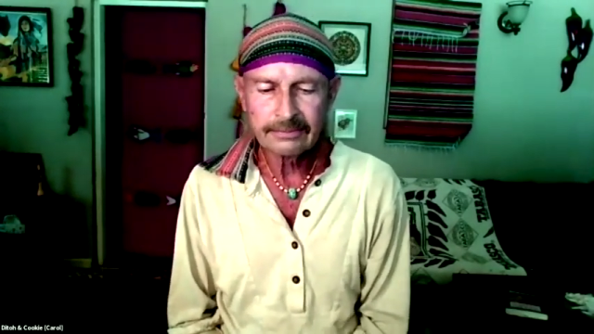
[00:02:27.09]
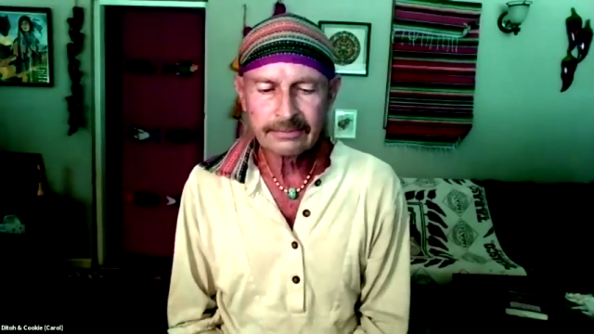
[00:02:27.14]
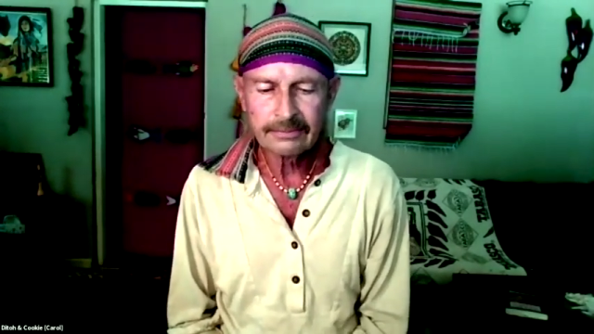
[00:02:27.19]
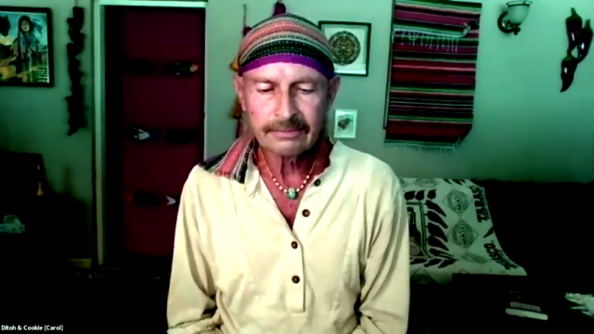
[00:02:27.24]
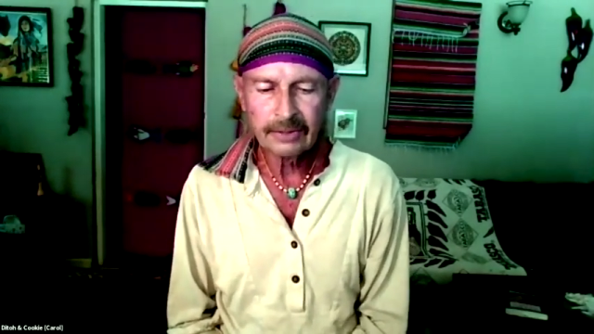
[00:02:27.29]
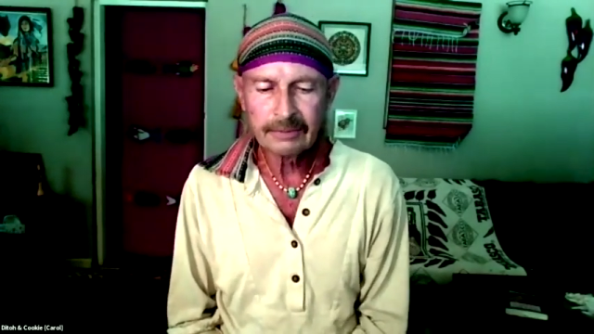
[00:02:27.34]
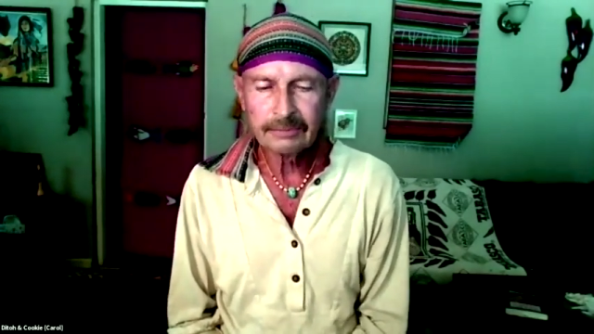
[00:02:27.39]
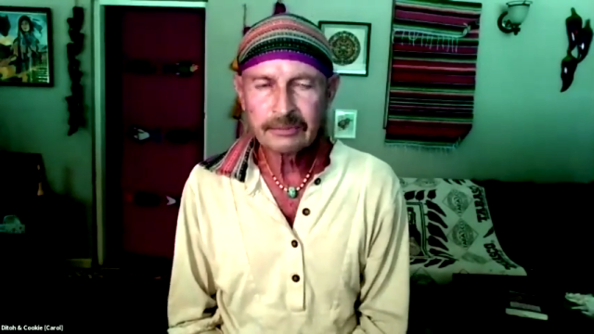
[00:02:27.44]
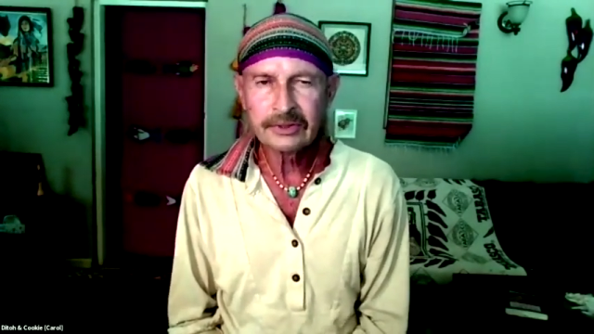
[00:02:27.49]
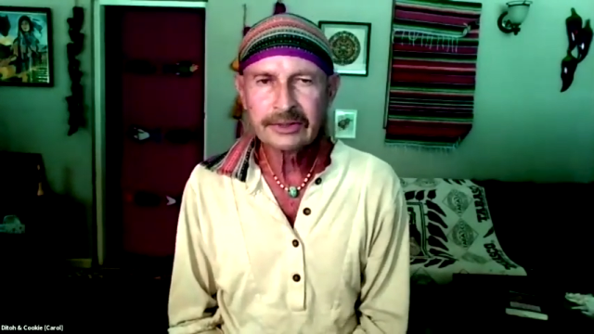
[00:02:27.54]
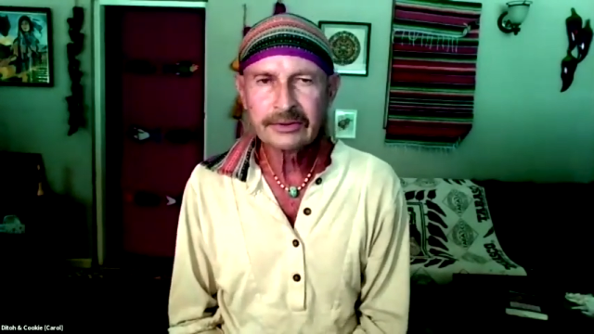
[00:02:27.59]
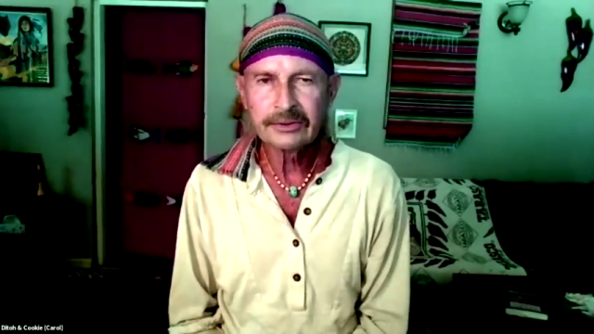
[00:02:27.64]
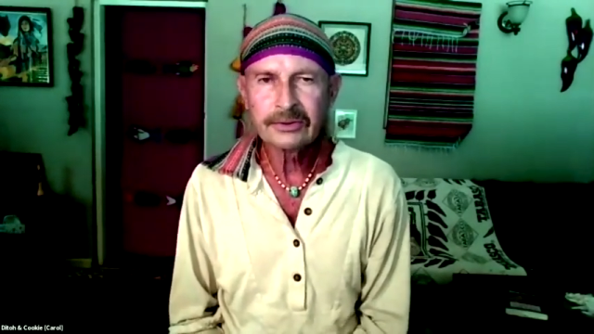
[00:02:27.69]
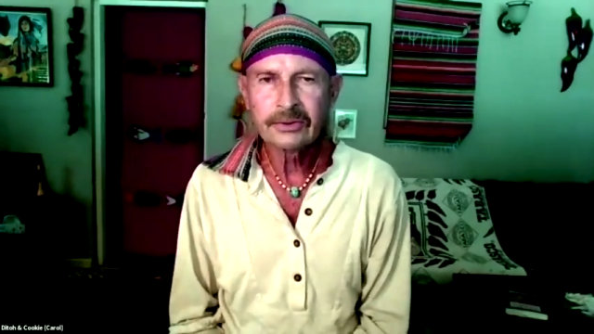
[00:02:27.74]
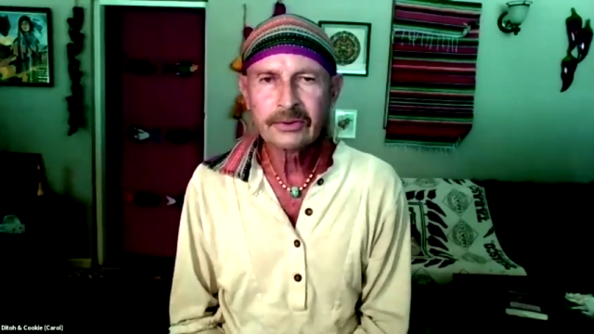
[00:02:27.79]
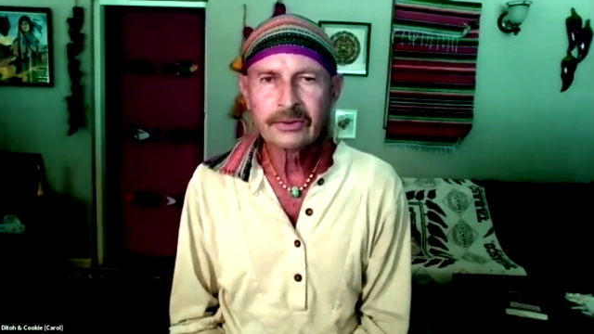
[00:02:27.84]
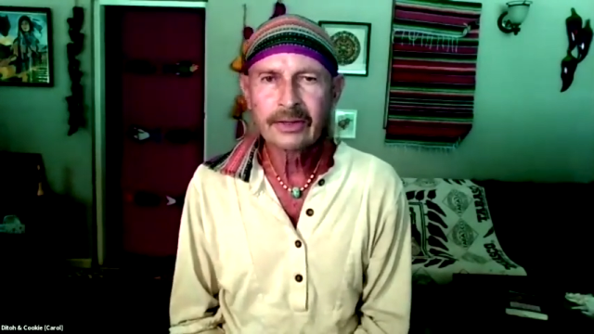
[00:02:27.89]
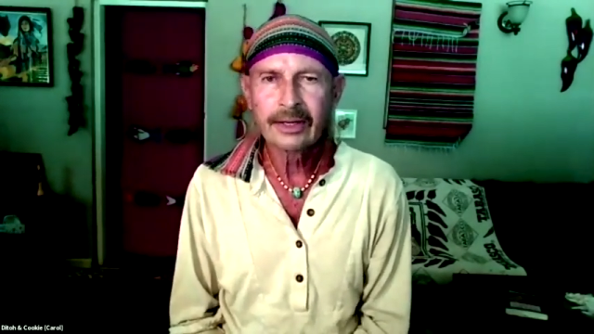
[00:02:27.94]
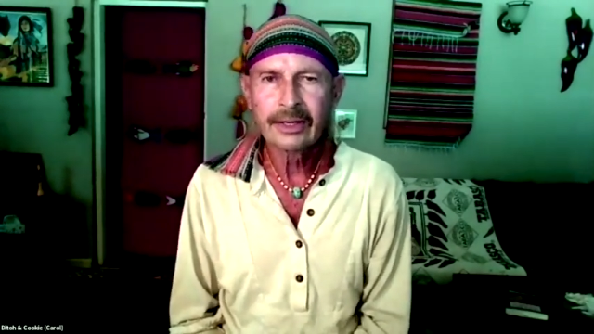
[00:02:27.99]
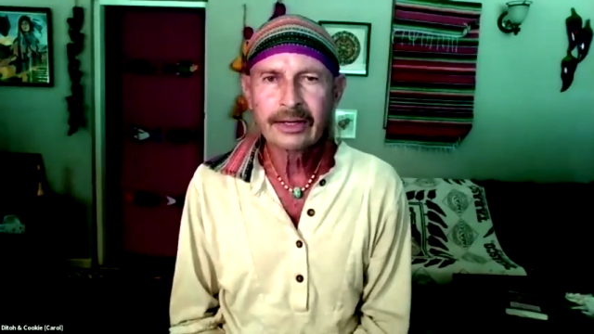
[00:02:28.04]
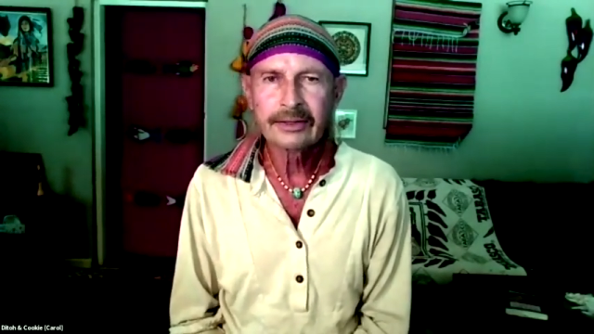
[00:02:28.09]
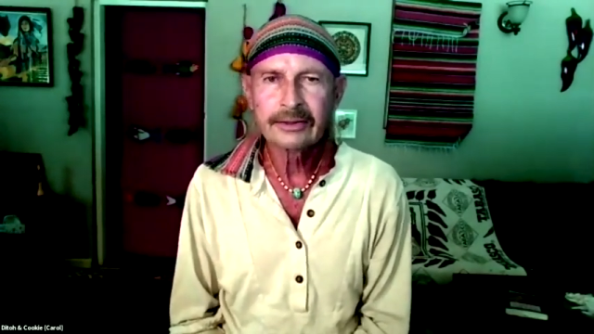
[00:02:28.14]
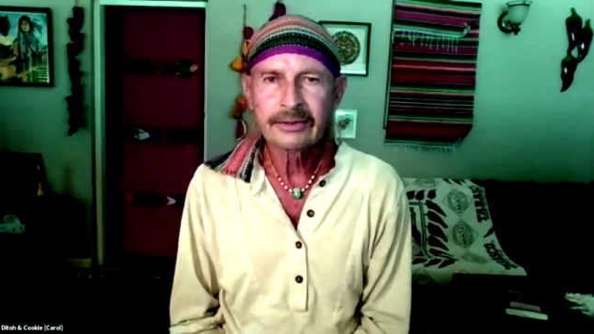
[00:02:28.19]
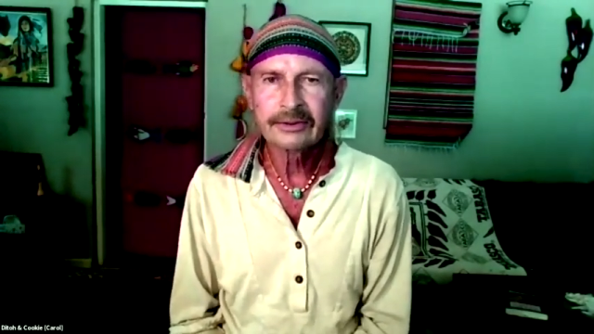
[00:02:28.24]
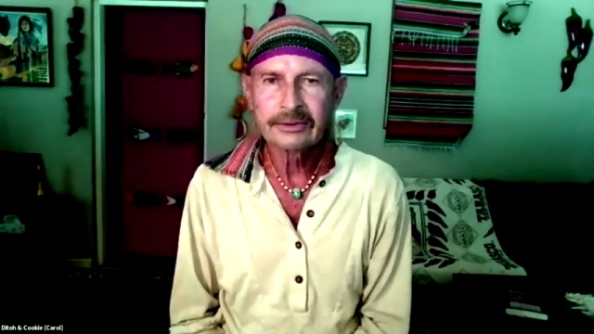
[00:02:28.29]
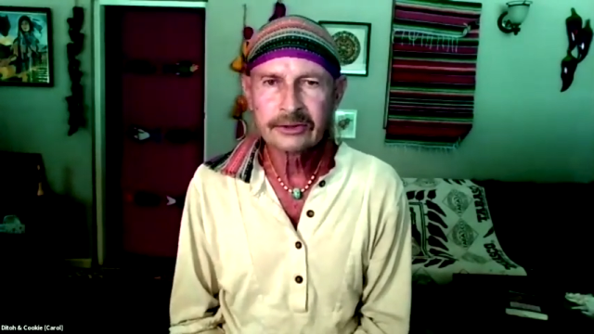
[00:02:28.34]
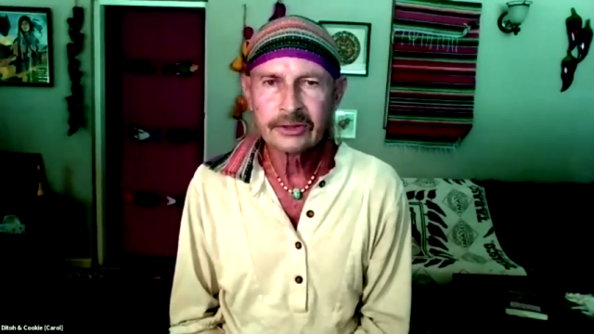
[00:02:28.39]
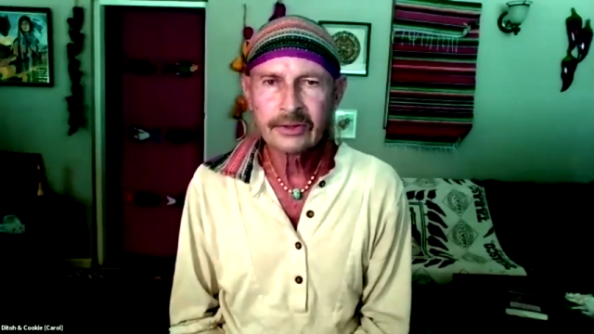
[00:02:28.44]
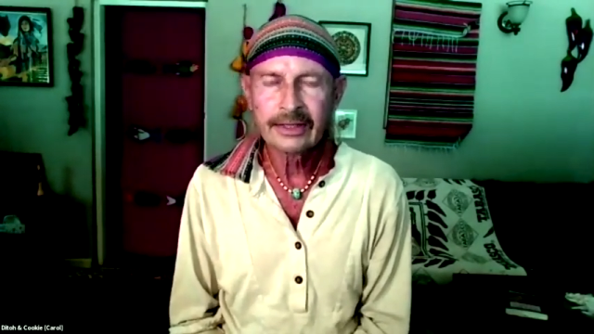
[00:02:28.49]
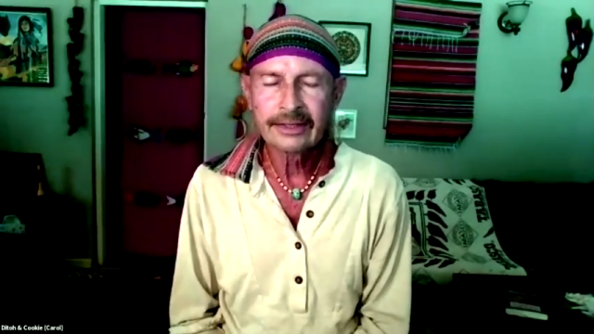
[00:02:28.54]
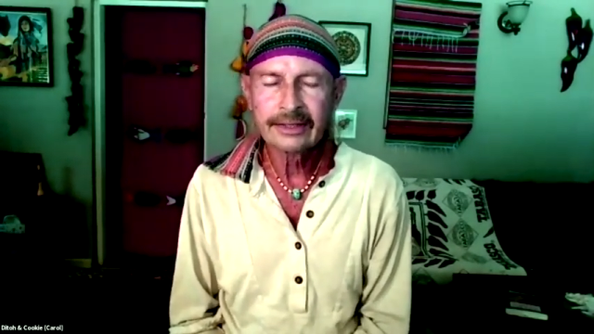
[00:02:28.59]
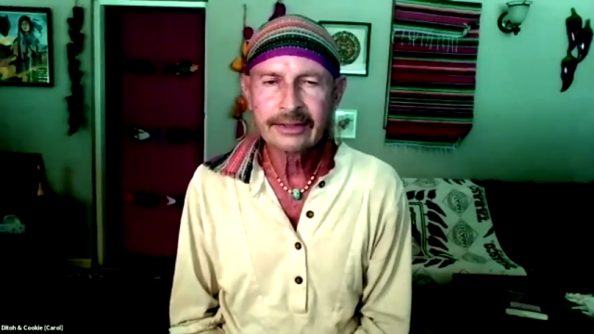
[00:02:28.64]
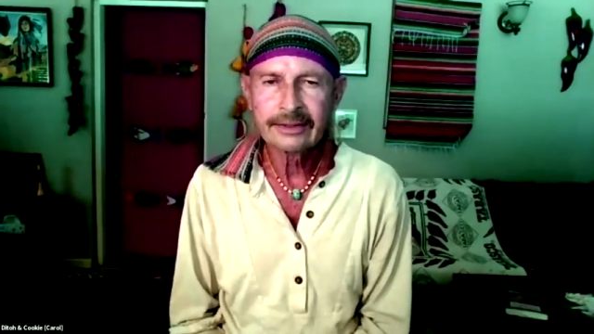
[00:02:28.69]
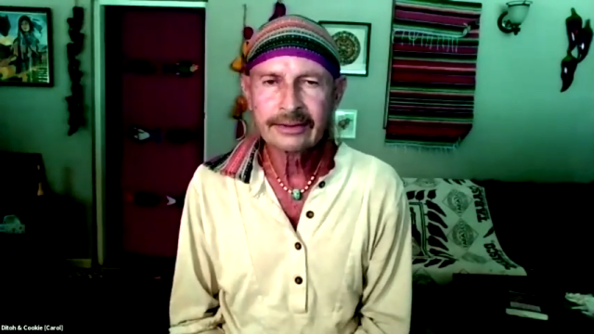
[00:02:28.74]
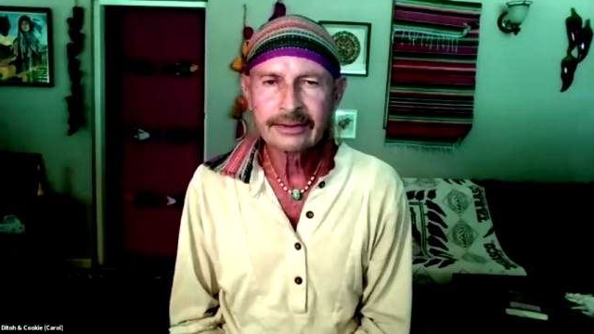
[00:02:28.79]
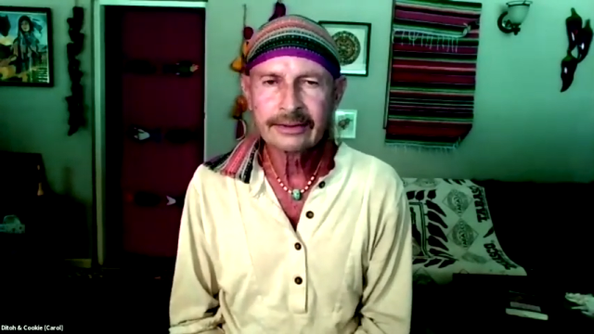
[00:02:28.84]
bumped into along the trail,